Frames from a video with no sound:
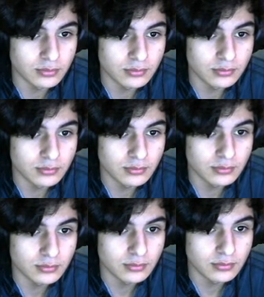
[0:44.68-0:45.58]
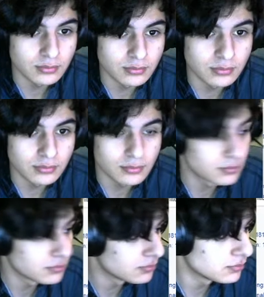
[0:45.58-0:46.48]

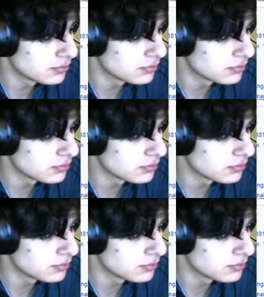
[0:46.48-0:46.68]
[no speech]